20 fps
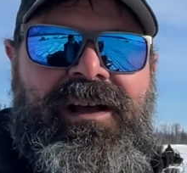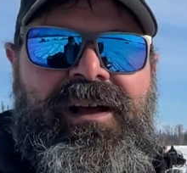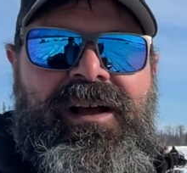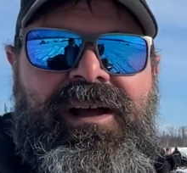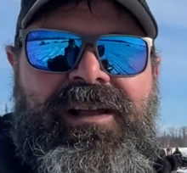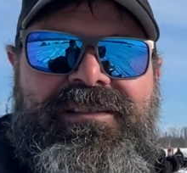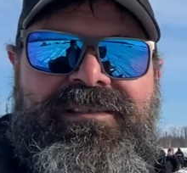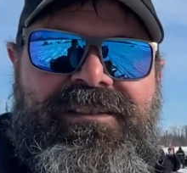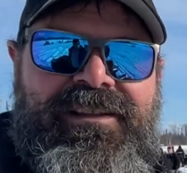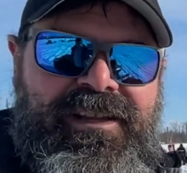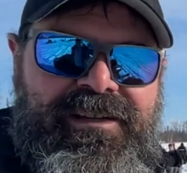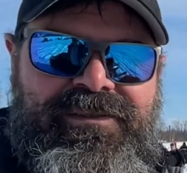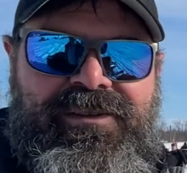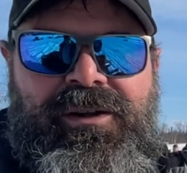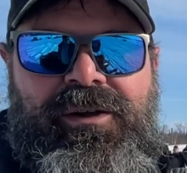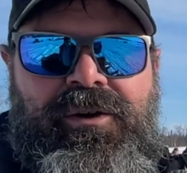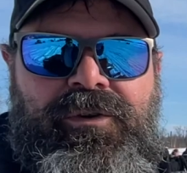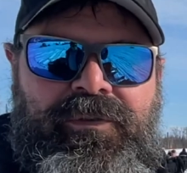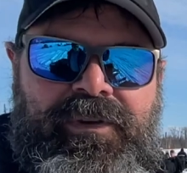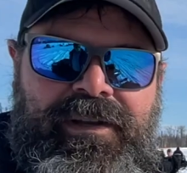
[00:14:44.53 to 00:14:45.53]
sled
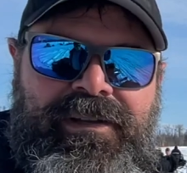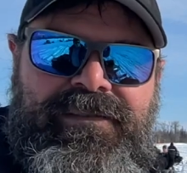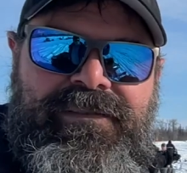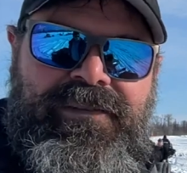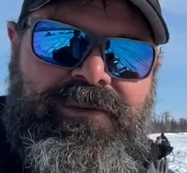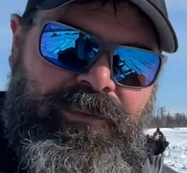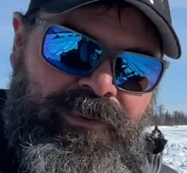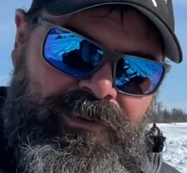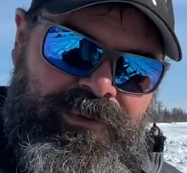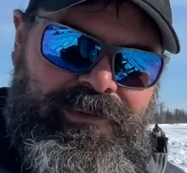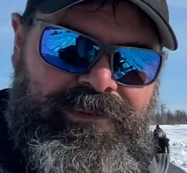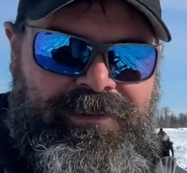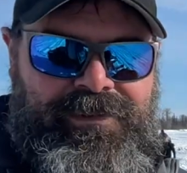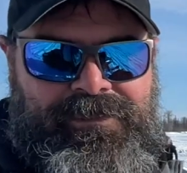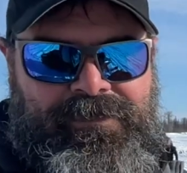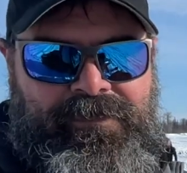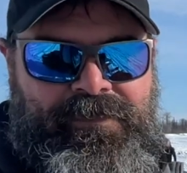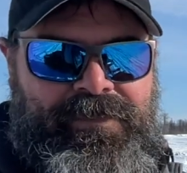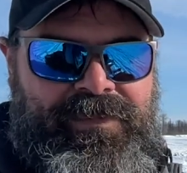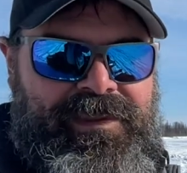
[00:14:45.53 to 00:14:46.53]
dog race in the world.
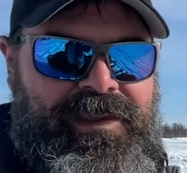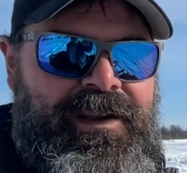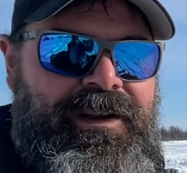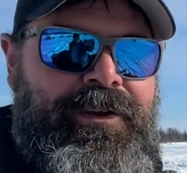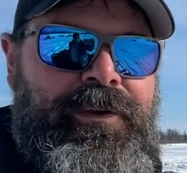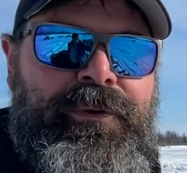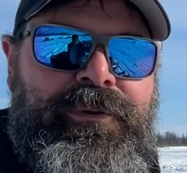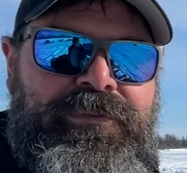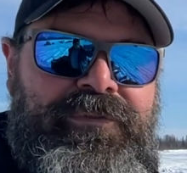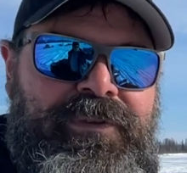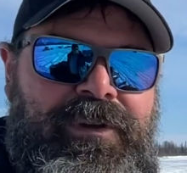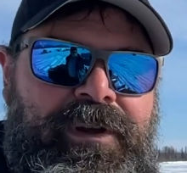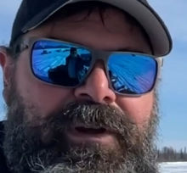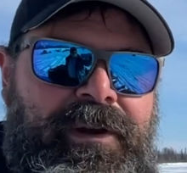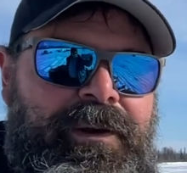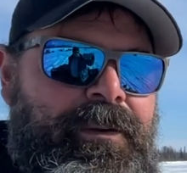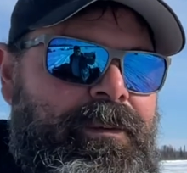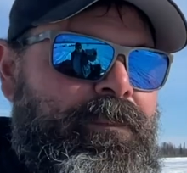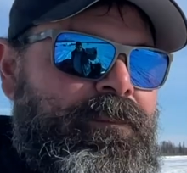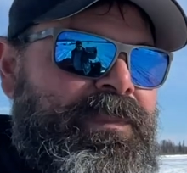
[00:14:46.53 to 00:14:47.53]
It goes
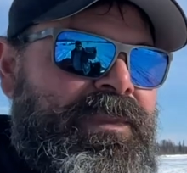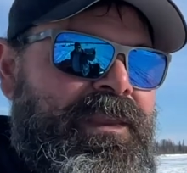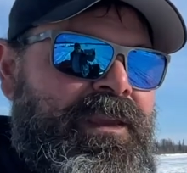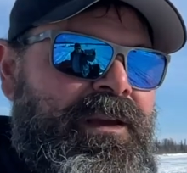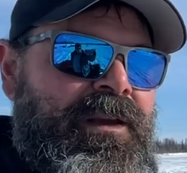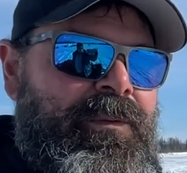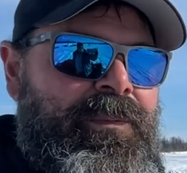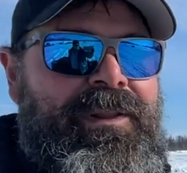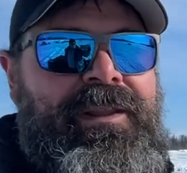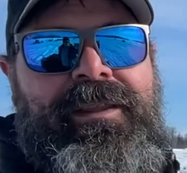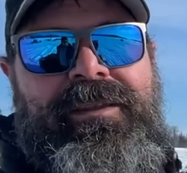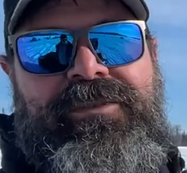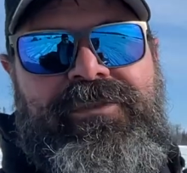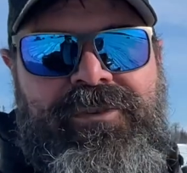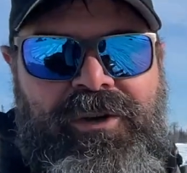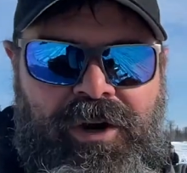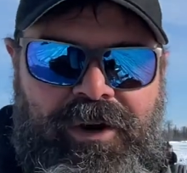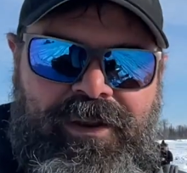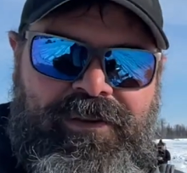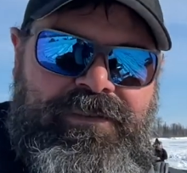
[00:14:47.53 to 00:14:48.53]
from, well, the
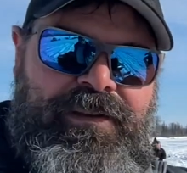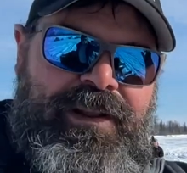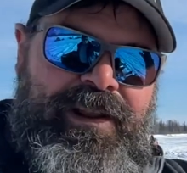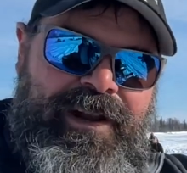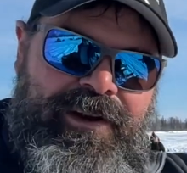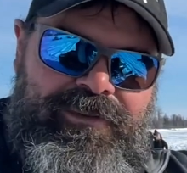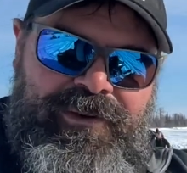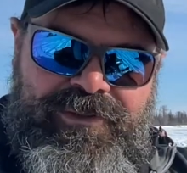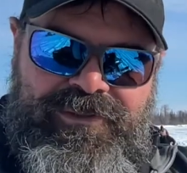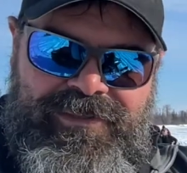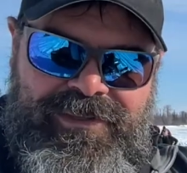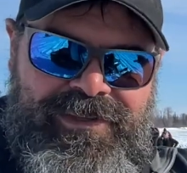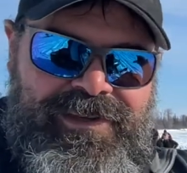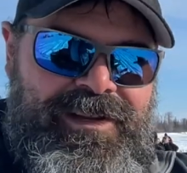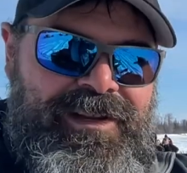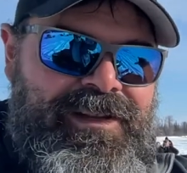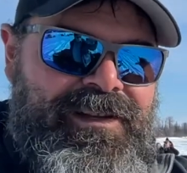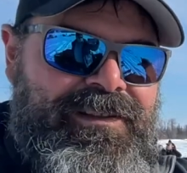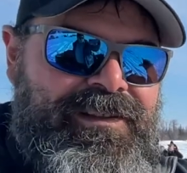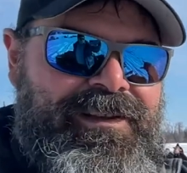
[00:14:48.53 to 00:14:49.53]
start is in Anchorage,
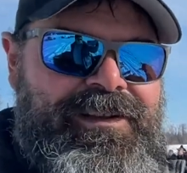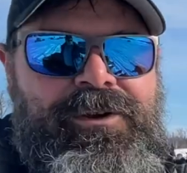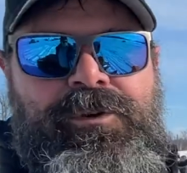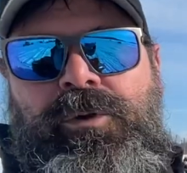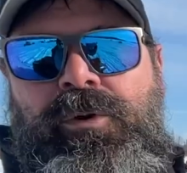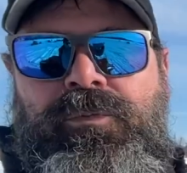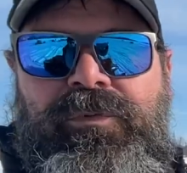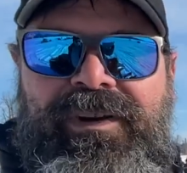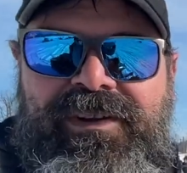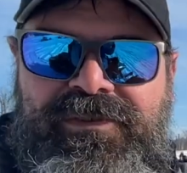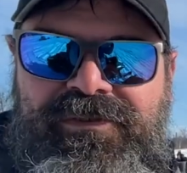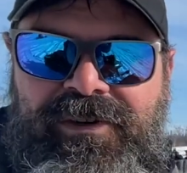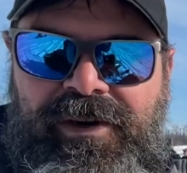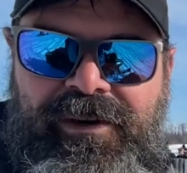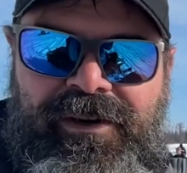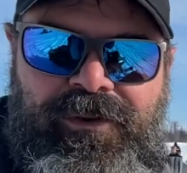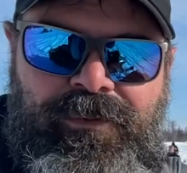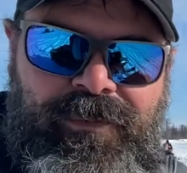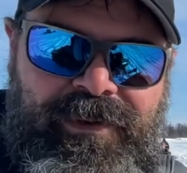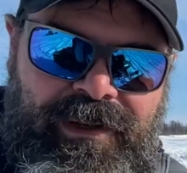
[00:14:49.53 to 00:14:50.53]
then they do a
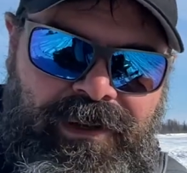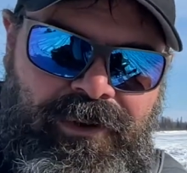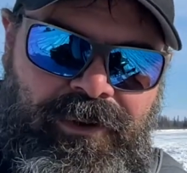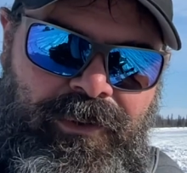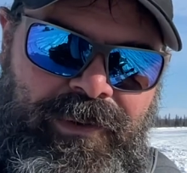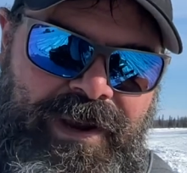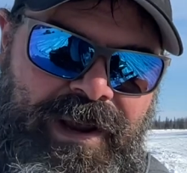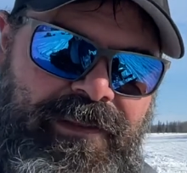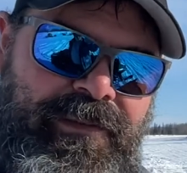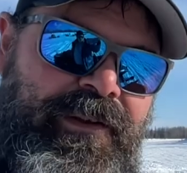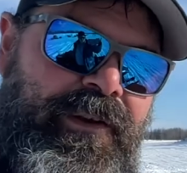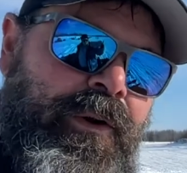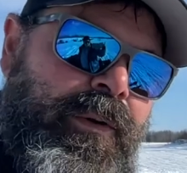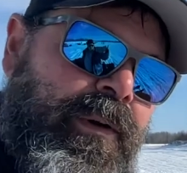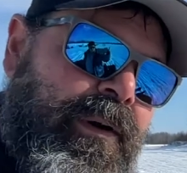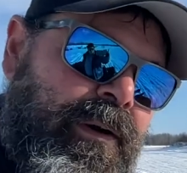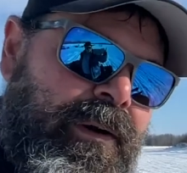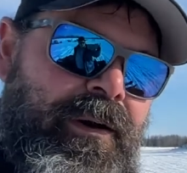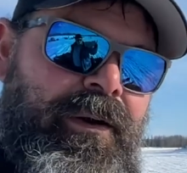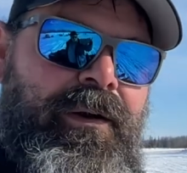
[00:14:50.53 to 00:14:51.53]
restart in Willow, and they
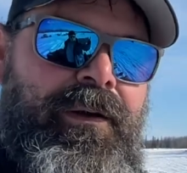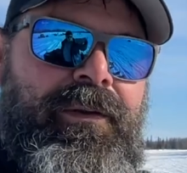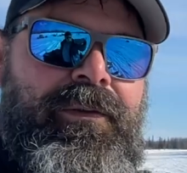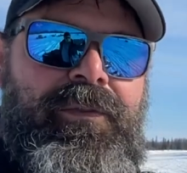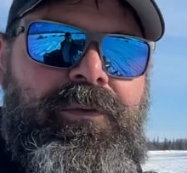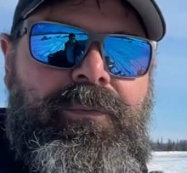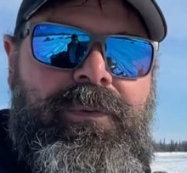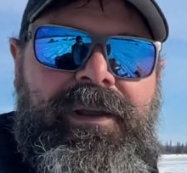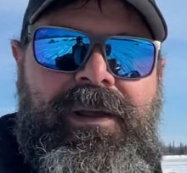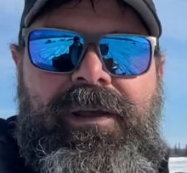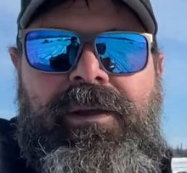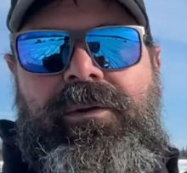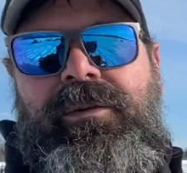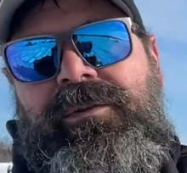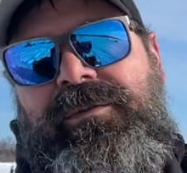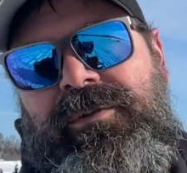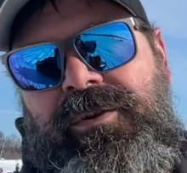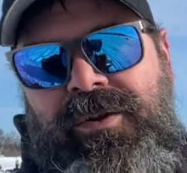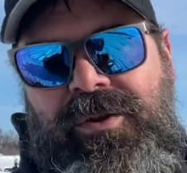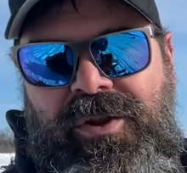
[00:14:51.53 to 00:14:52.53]
go all the way
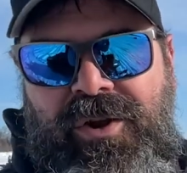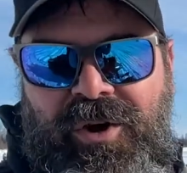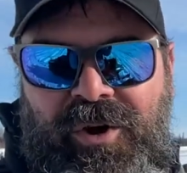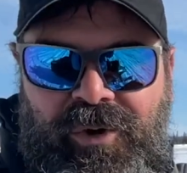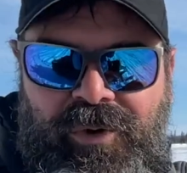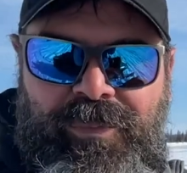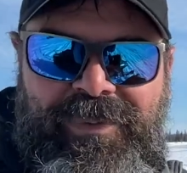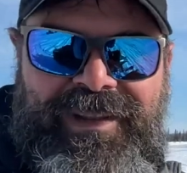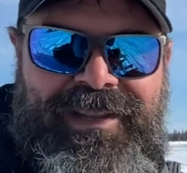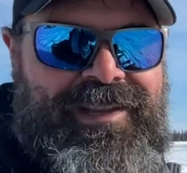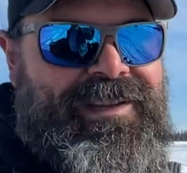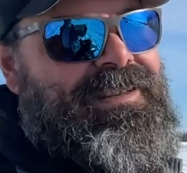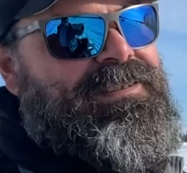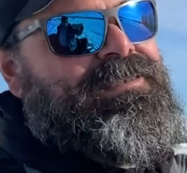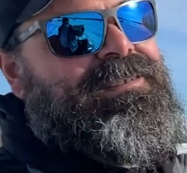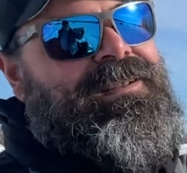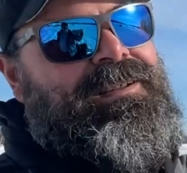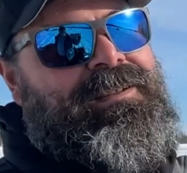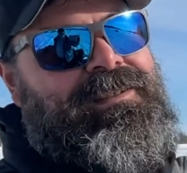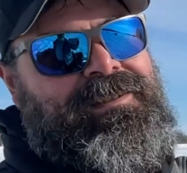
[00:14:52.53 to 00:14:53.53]
out to Nome,
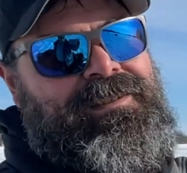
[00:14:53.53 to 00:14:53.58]
Alaska.